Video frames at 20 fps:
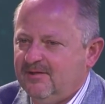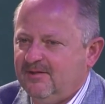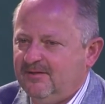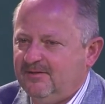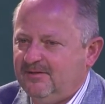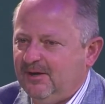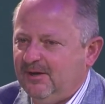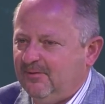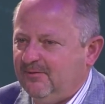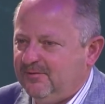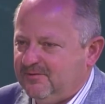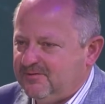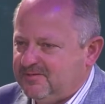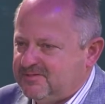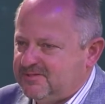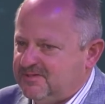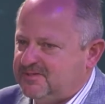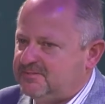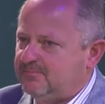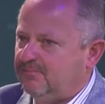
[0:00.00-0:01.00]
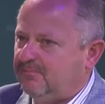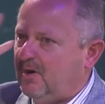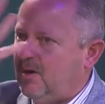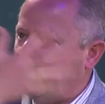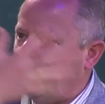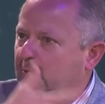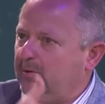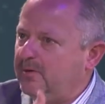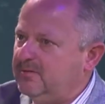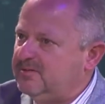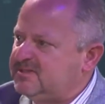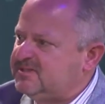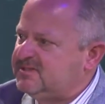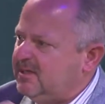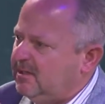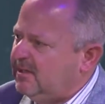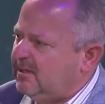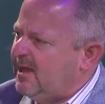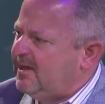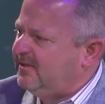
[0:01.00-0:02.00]
There's this moment where you see
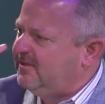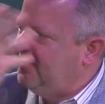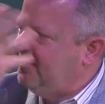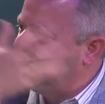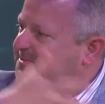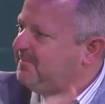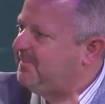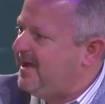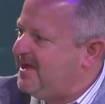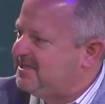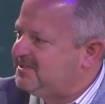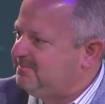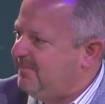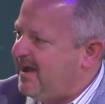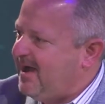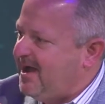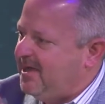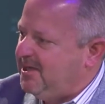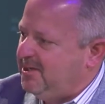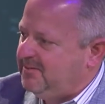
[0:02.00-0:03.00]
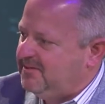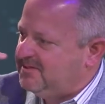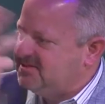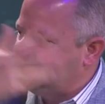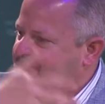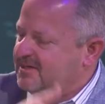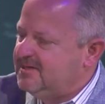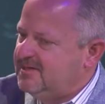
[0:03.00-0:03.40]
a lot of things pass by you.